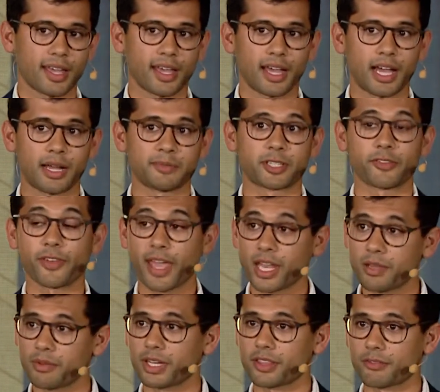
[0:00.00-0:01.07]
So for
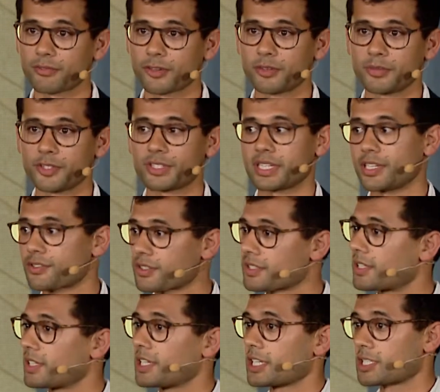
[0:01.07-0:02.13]
anyone in the room who's
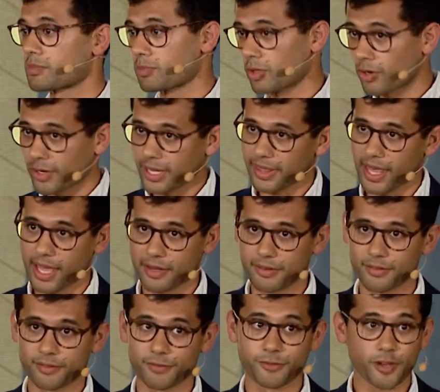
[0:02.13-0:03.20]
interested in exploring
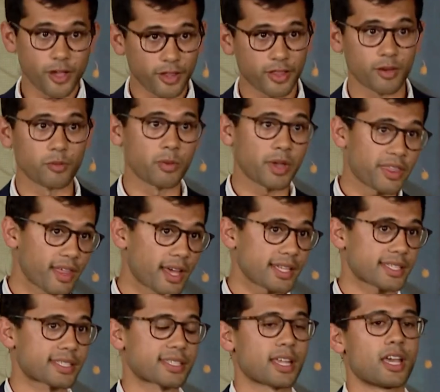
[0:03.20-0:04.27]
that further with
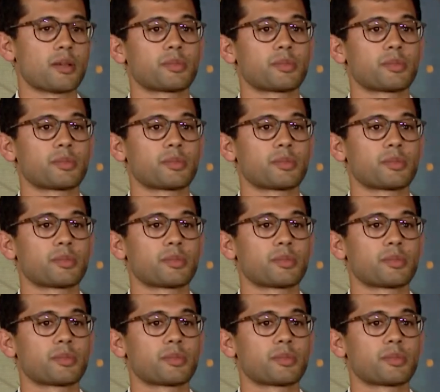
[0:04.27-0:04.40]
us,